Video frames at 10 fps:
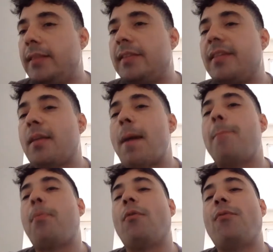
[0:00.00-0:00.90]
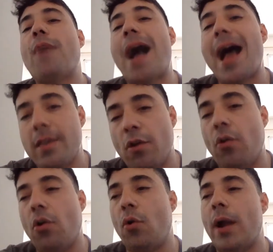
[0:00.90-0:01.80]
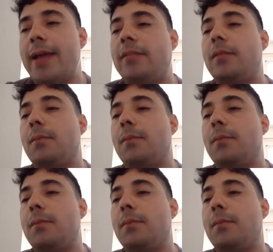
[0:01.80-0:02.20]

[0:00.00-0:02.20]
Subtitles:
this is my profile, right?